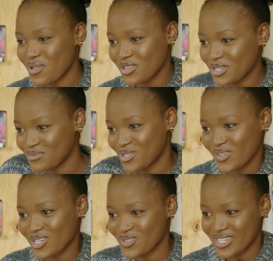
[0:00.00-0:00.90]
Welcome
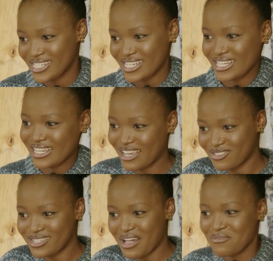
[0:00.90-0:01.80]
to Eswatini
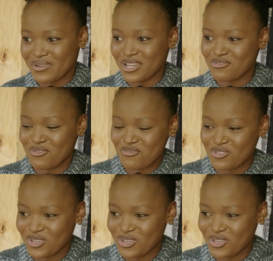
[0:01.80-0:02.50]
Lifestyle Platform for